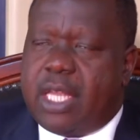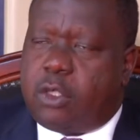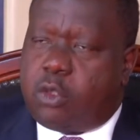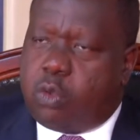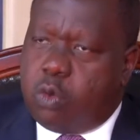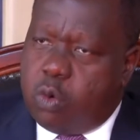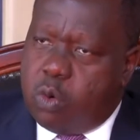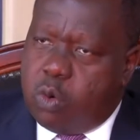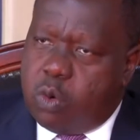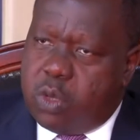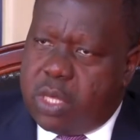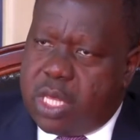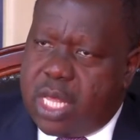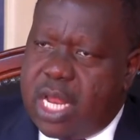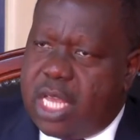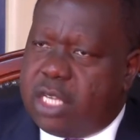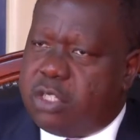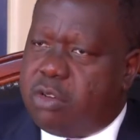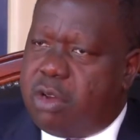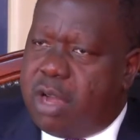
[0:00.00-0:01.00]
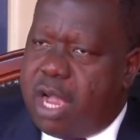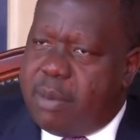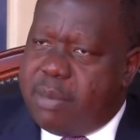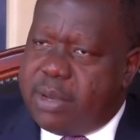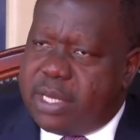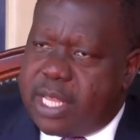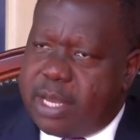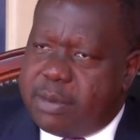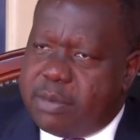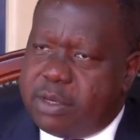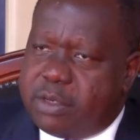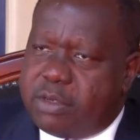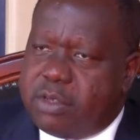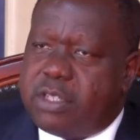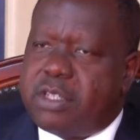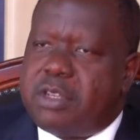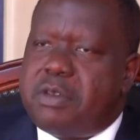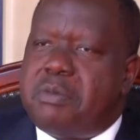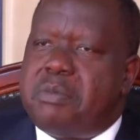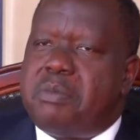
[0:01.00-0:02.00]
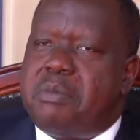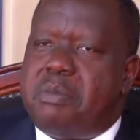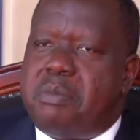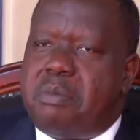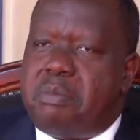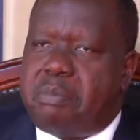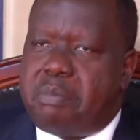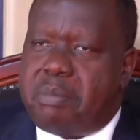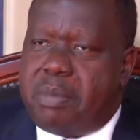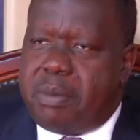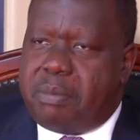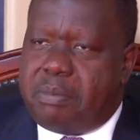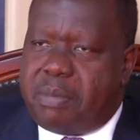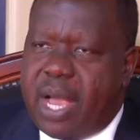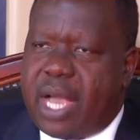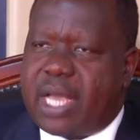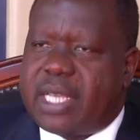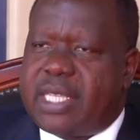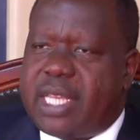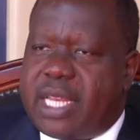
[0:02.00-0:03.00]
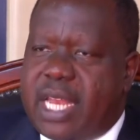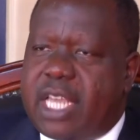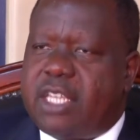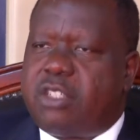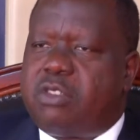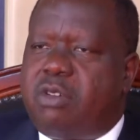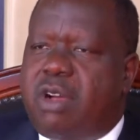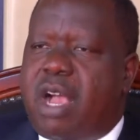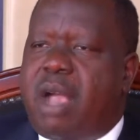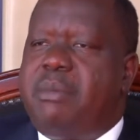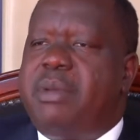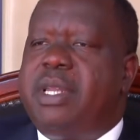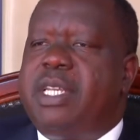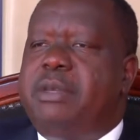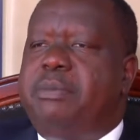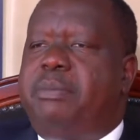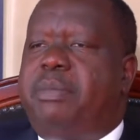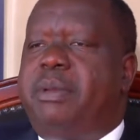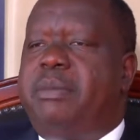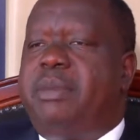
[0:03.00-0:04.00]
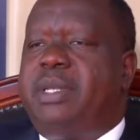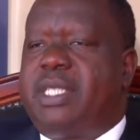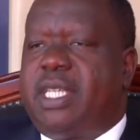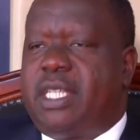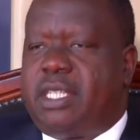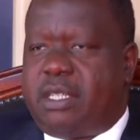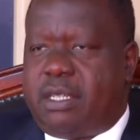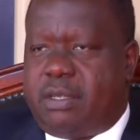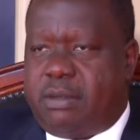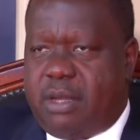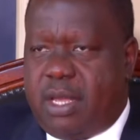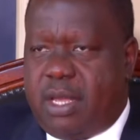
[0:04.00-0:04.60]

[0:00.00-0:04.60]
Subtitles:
Two, the National Government Administration backs the national government implementation